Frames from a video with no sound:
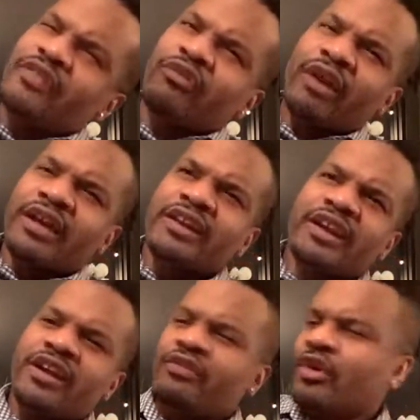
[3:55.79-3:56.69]
right
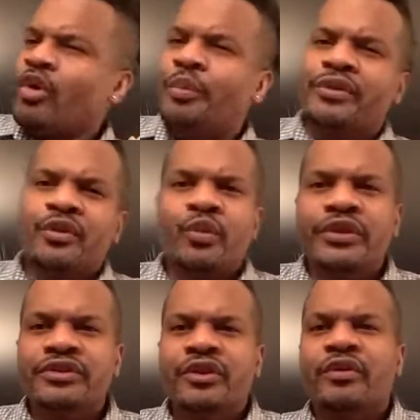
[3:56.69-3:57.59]
here and open the
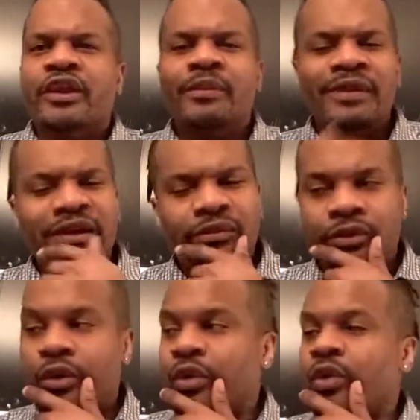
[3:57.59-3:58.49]
window? And I'm like,
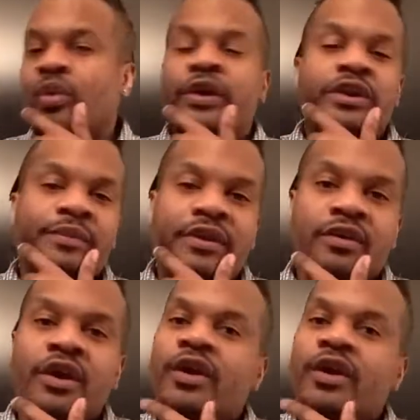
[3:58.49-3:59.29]
whoa, wait a minute.